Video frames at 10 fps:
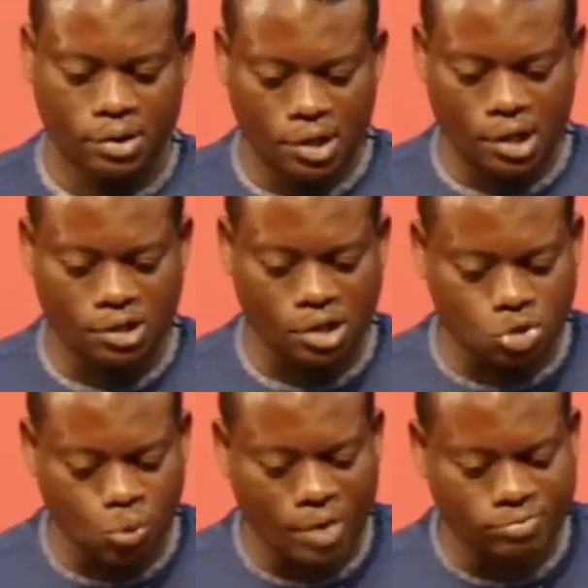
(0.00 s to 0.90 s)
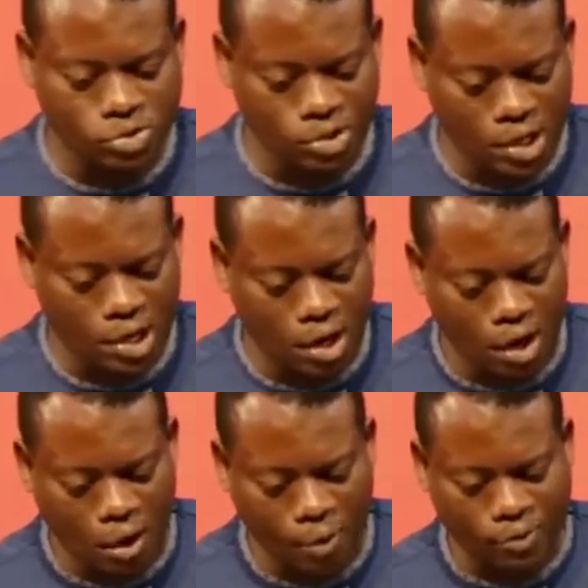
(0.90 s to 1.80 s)
in the twelfth
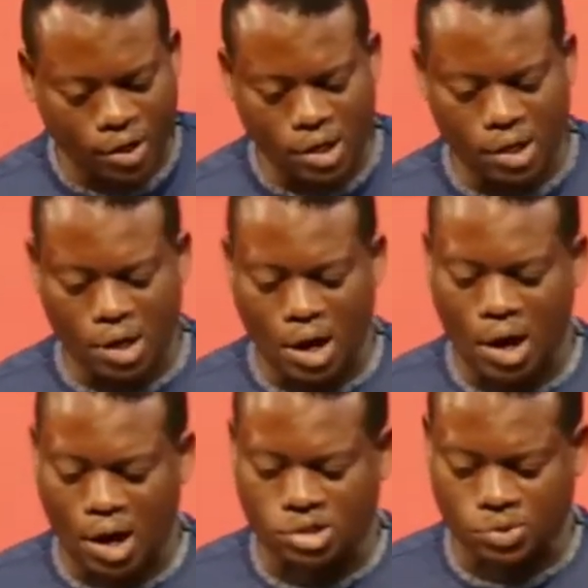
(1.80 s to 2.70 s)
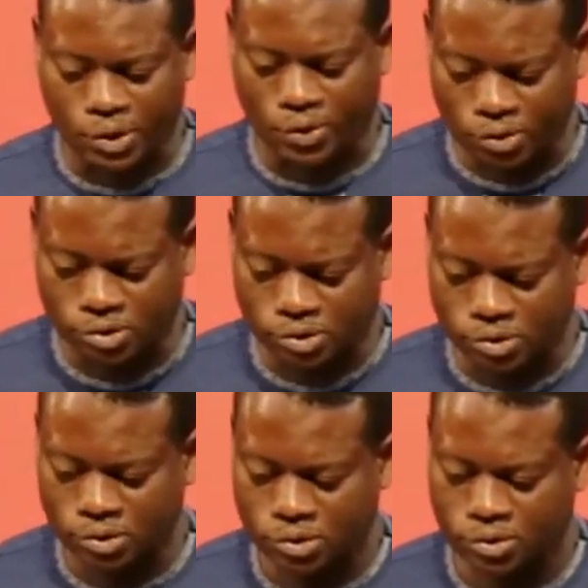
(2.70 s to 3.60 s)
year of King Ahasuerus,